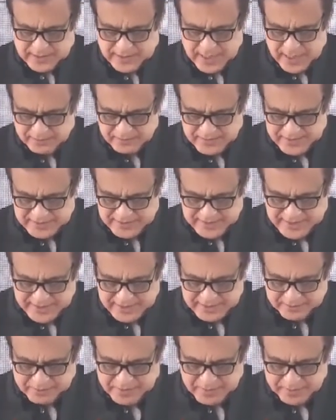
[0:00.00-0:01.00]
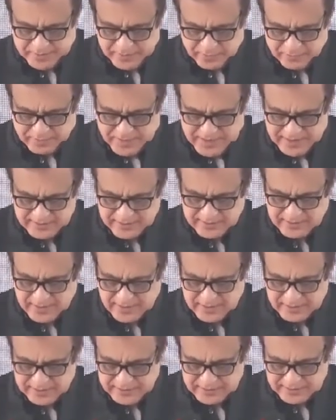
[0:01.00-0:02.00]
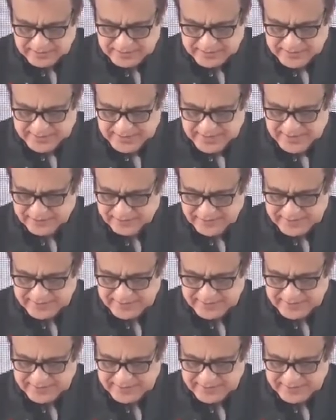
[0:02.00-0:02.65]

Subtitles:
Government and people of Pakistan have